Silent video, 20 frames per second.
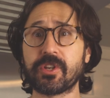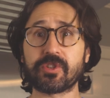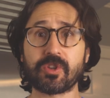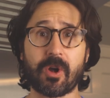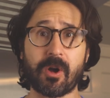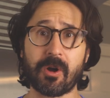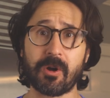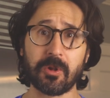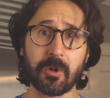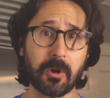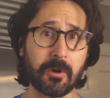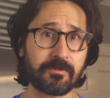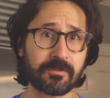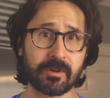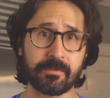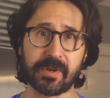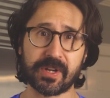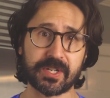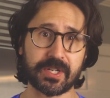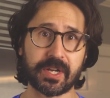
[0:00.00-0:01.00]
is all over
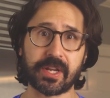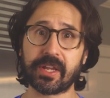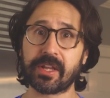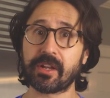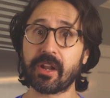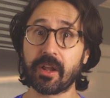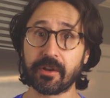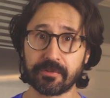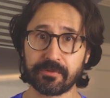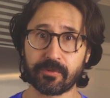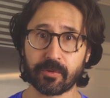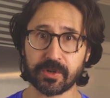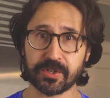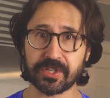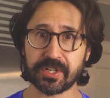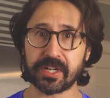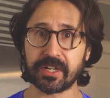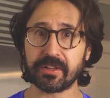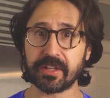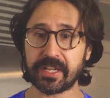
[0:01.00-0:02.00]
Michigan,
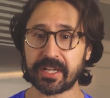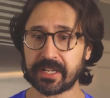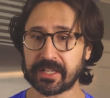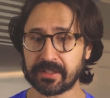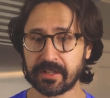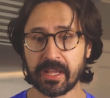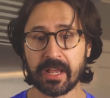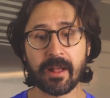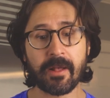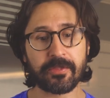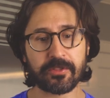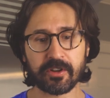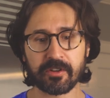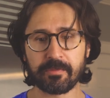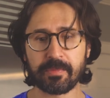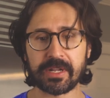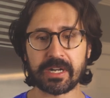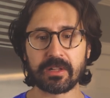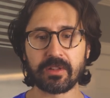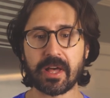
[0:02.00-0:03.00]
unfortunately, and there have
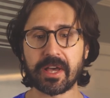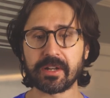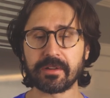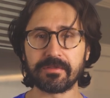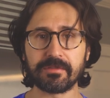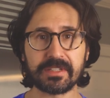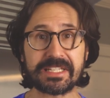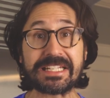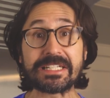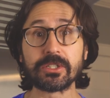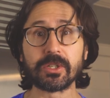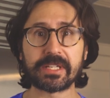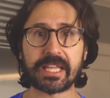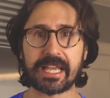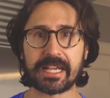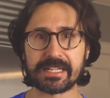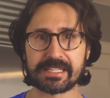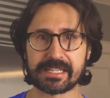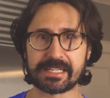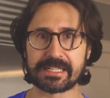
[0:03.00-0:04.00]
been a lot of legal
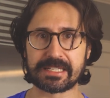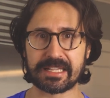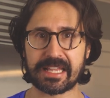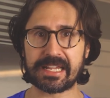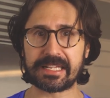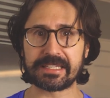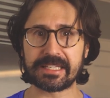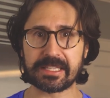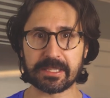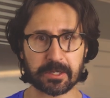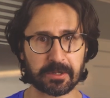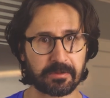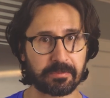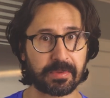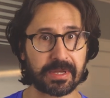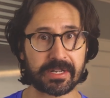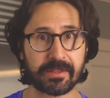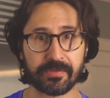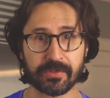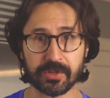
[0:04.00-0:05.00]
cases lately that have
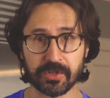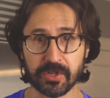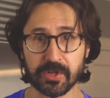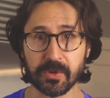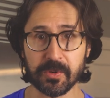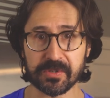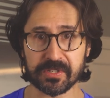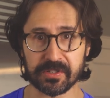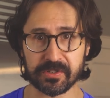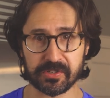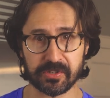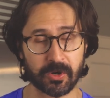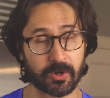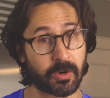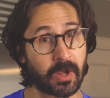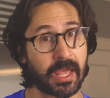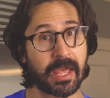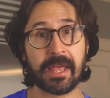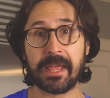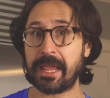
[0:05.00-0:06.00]
been in the news, and
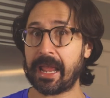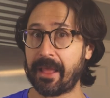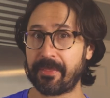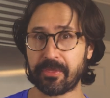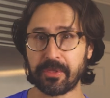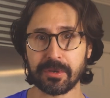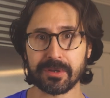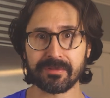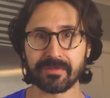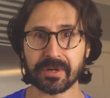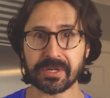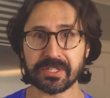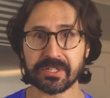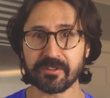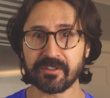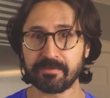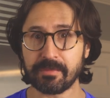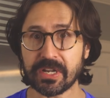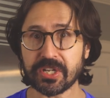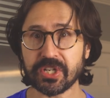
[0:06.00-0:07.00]
so at the University
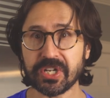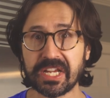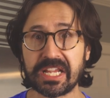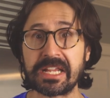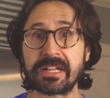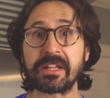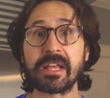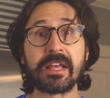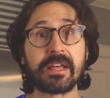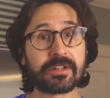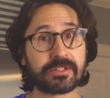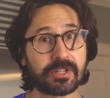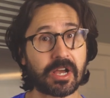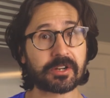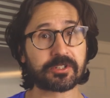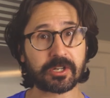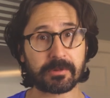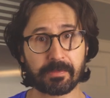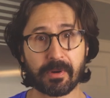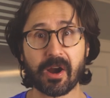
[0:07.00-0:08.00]
of Michigan,
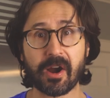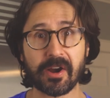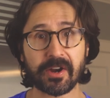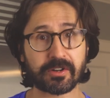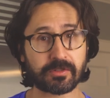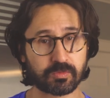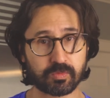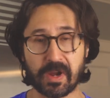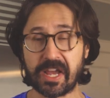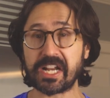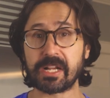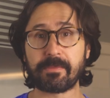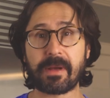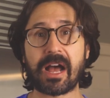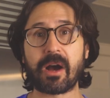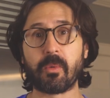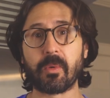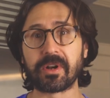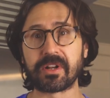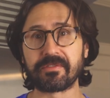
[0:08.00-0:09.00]
Dr. Park read
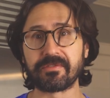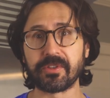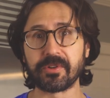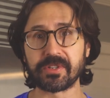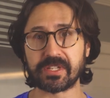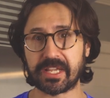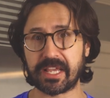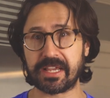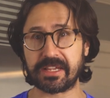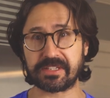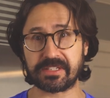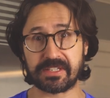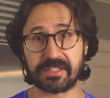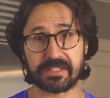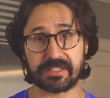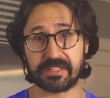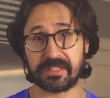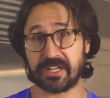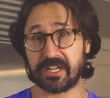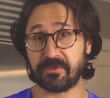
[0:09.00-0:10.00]
about one of those
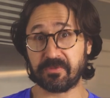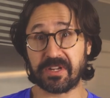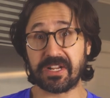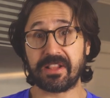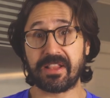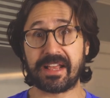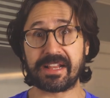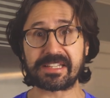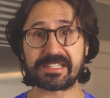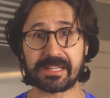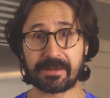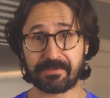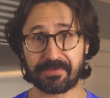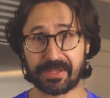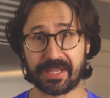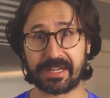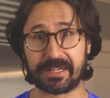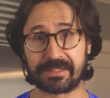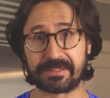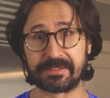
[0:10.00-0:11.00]
cases and then he realized
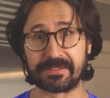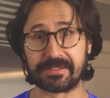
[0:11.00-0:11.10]
something.